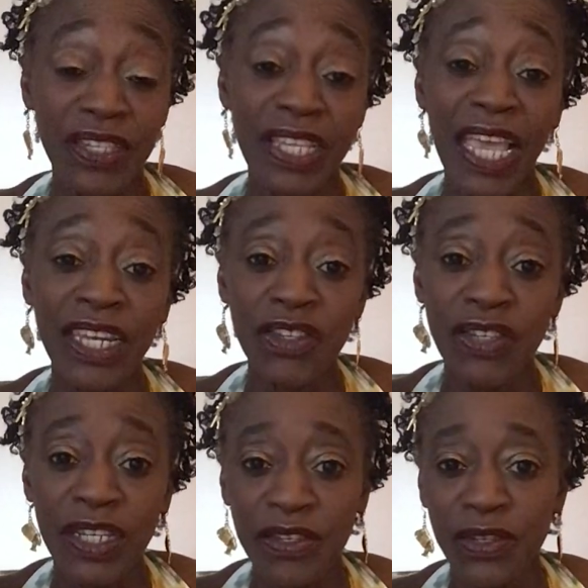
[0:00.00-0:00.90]
the
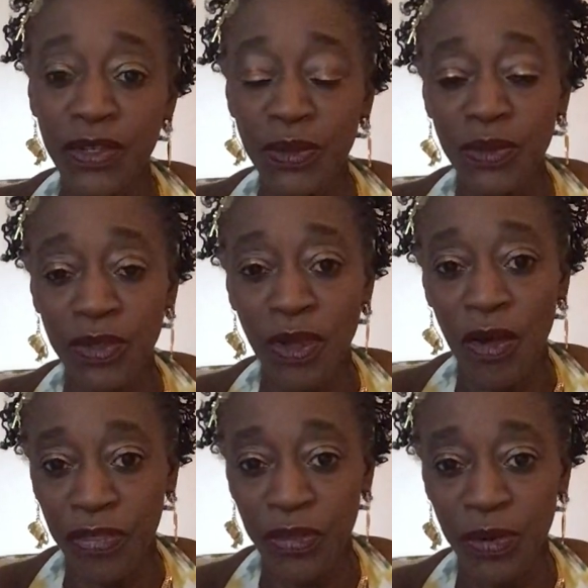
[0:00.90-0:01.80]
energy to use
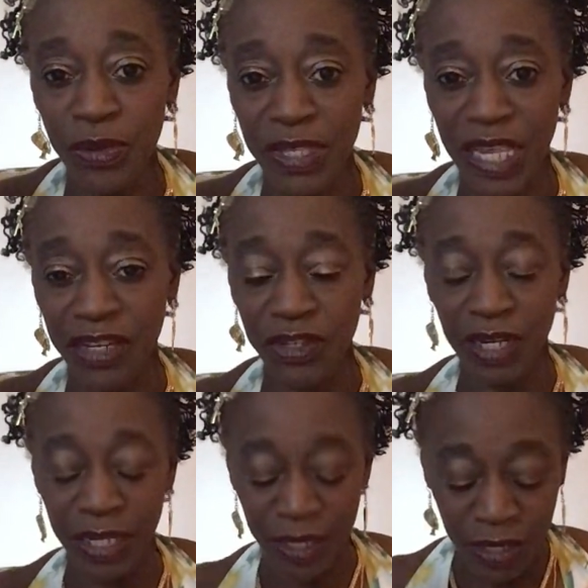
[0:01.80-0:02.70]
our thoughts
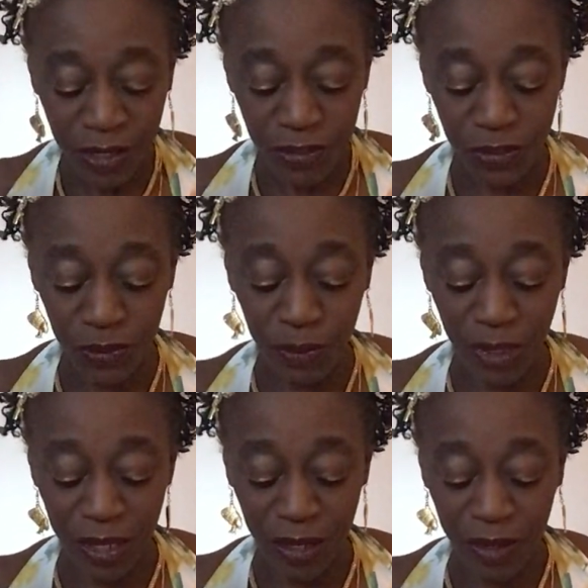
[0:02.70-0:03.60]
actually to
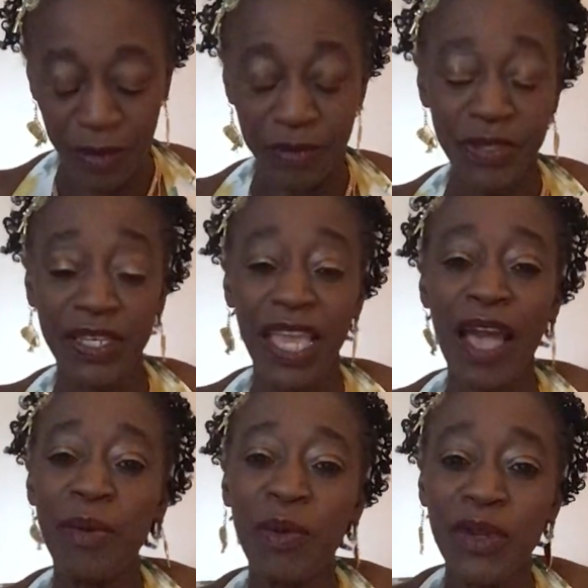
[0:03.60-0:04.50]
see how
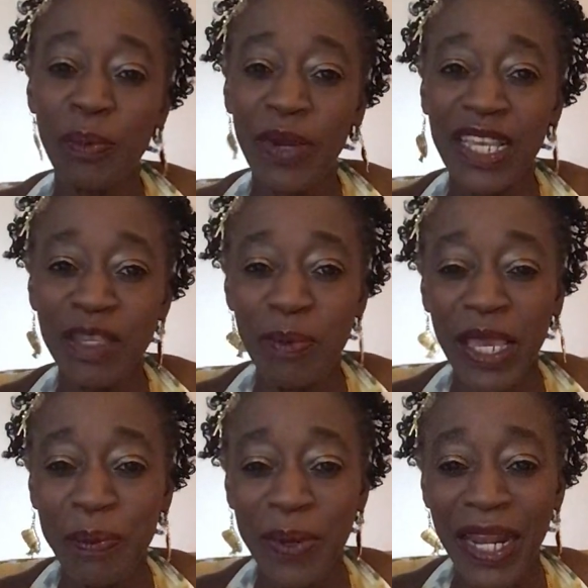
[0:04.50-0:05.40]
we want to
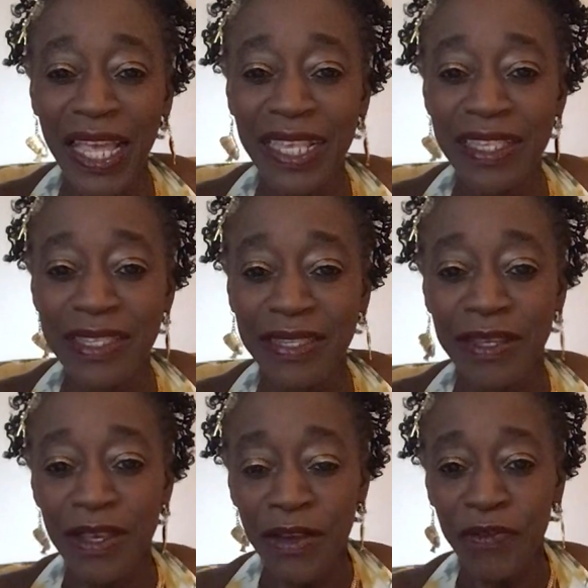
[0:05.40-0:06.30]
make plans
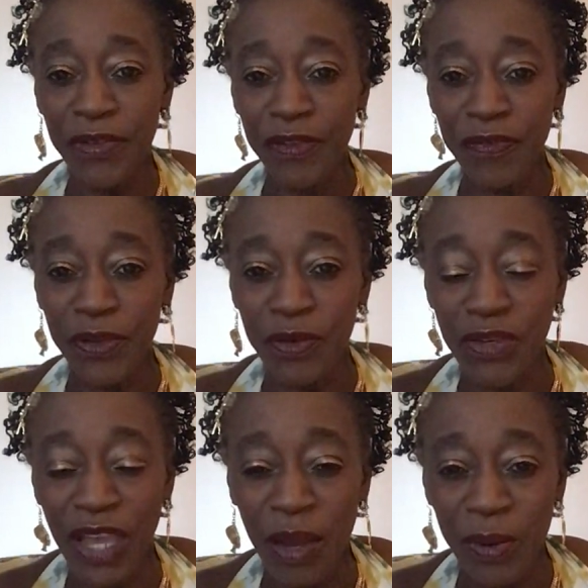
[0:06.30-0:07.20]
for the
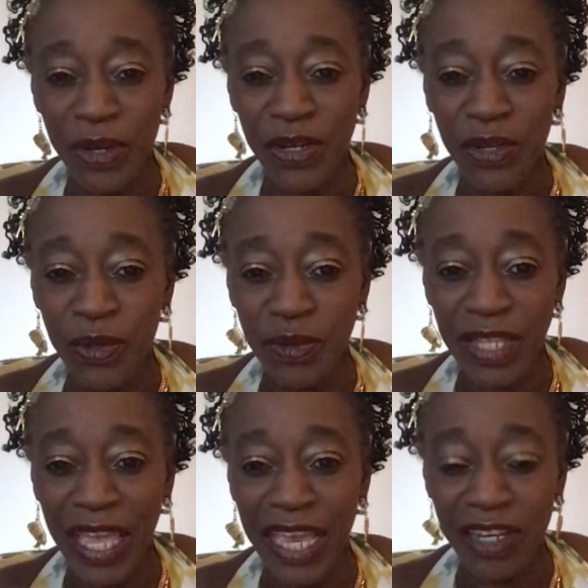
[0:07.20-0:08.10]
future, how we're going to use
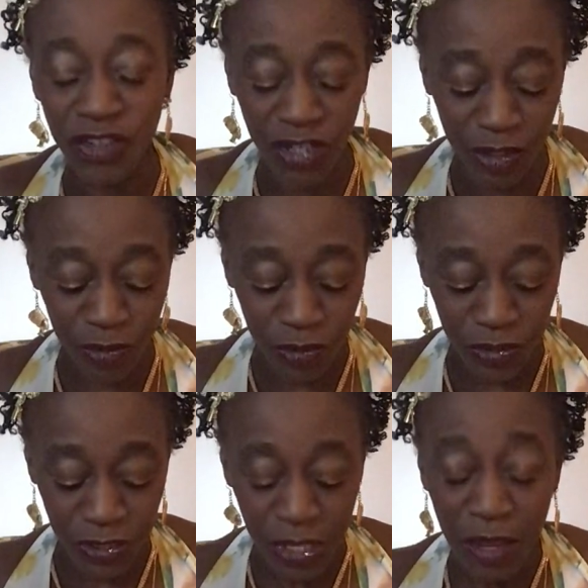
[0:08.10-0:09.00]
that energy,
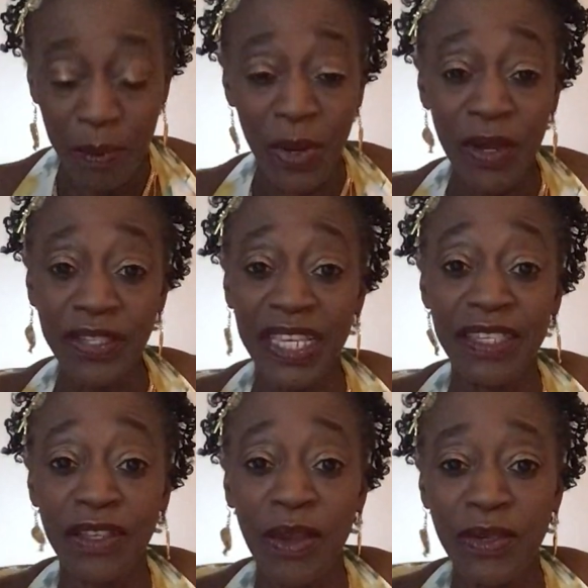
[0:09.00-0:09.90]
because Mars
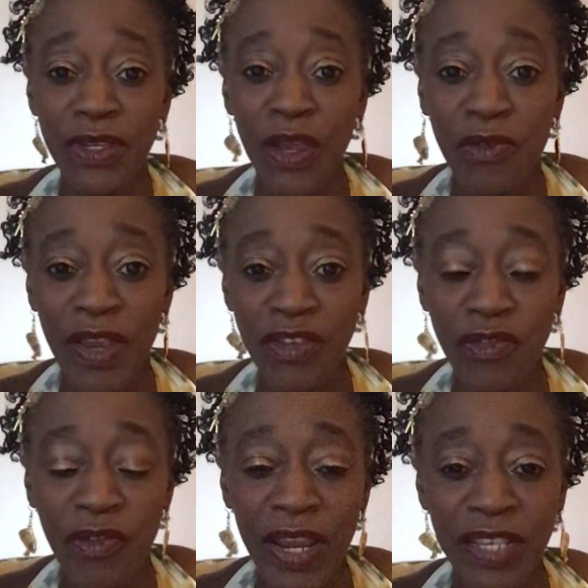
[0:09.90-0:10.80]
is going to go
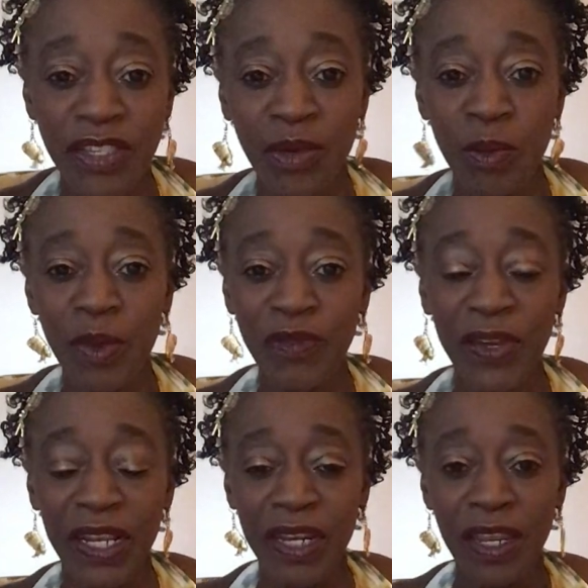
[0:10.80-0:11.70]
retrograde, so we'll be
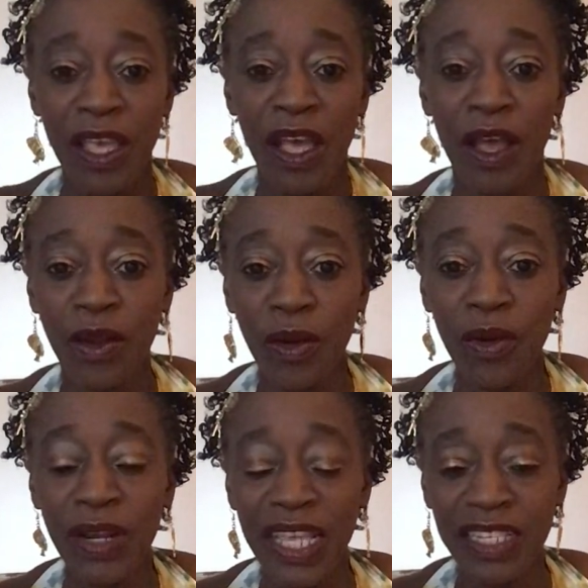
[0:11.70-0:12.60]
feeling a
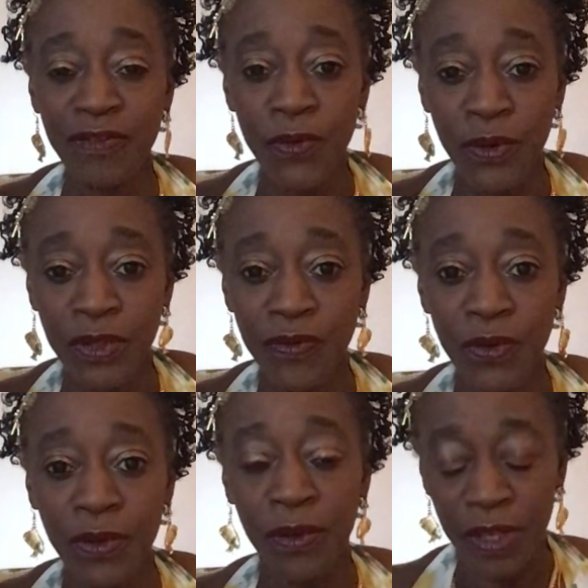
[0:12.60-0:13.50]
lot less
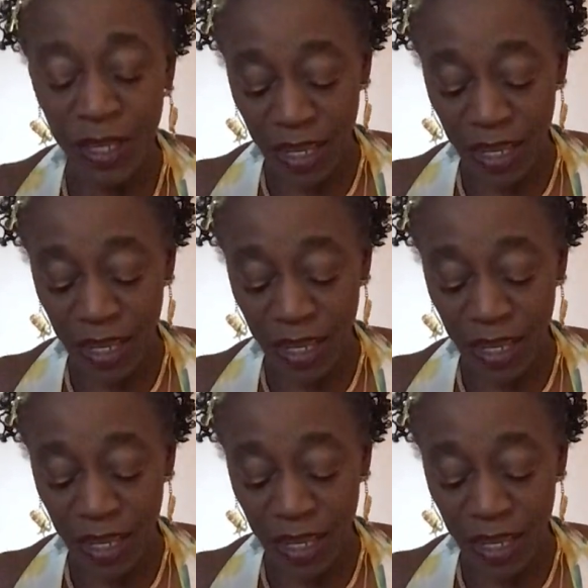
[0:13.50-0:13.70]
forceful.